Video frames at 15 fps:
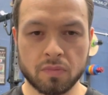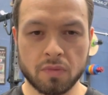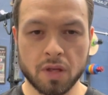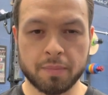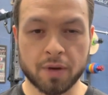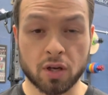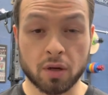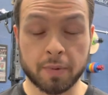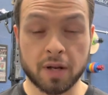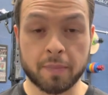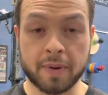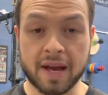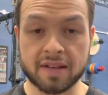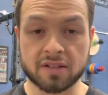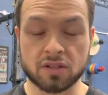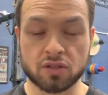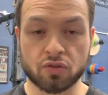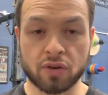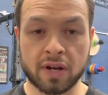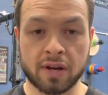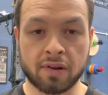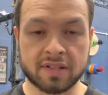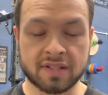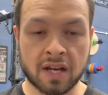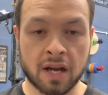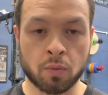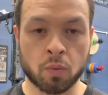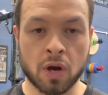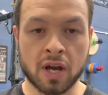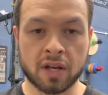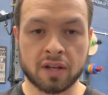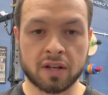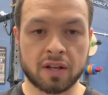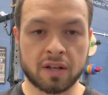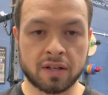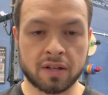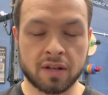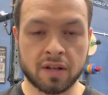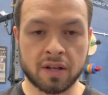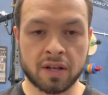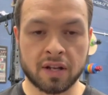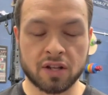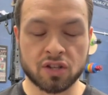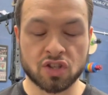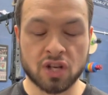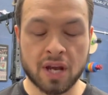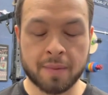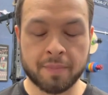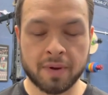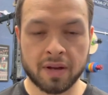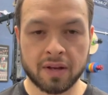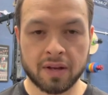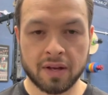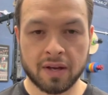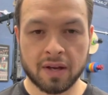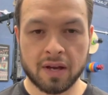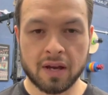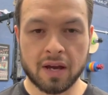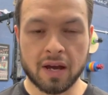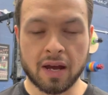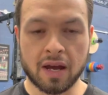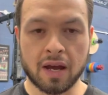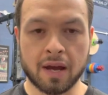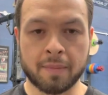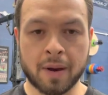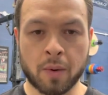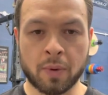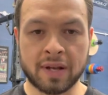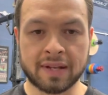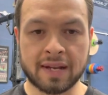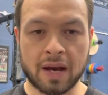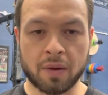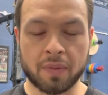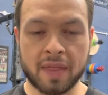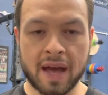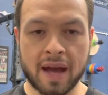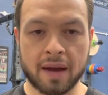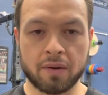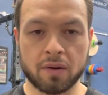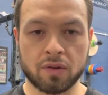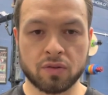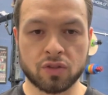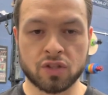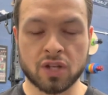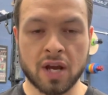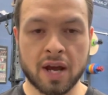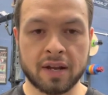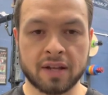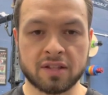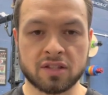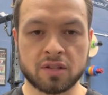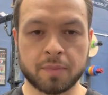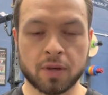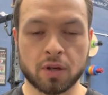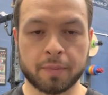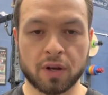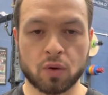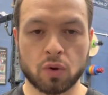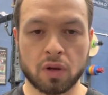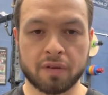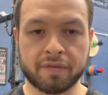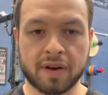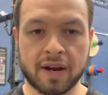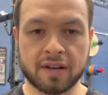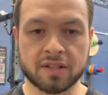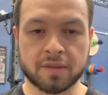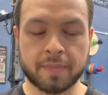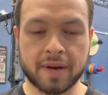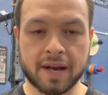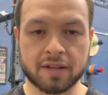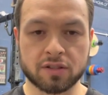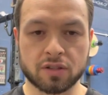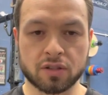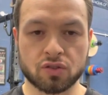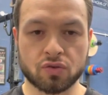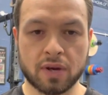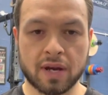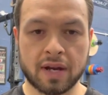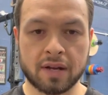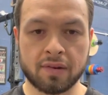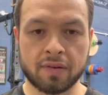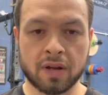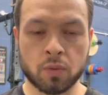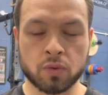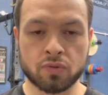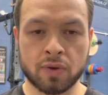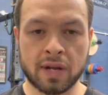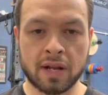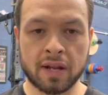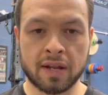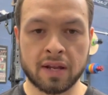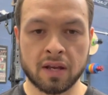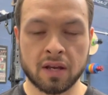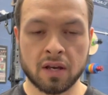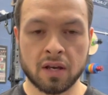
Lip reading: becoming a personal trainer. I started working in a gym. I went down that journey to becoming qualified as a personal trainer, and it was really